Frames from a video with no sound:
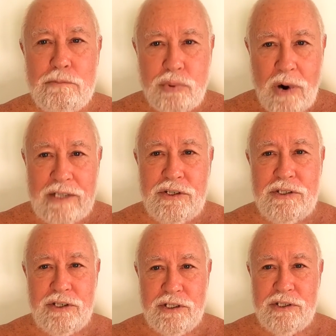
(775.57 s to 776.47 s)

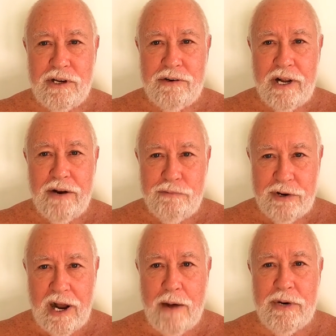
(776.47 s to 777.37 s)
processes and, and
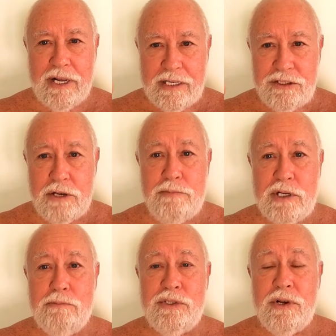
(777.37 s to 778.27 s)
phenomena and
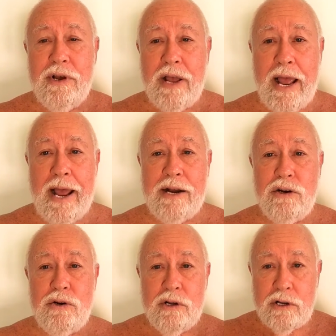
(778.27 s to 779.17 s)
symptoms and
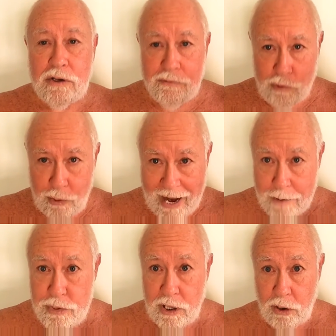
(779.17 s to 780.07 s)

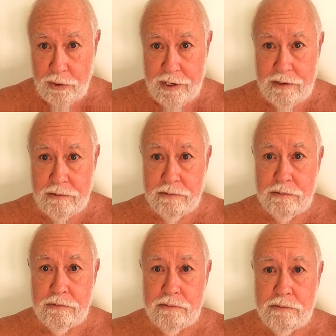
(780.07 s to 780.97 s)
vocabulary
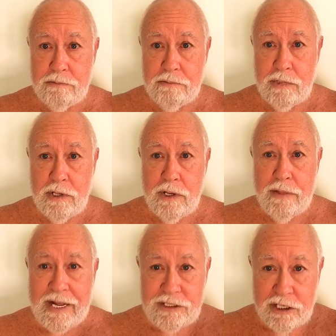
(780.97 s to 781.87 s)

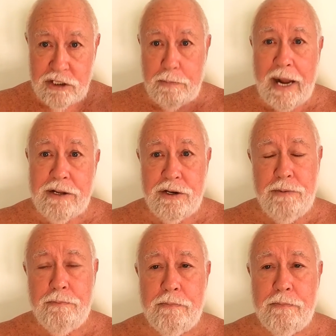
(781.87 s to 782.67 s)
that's expected.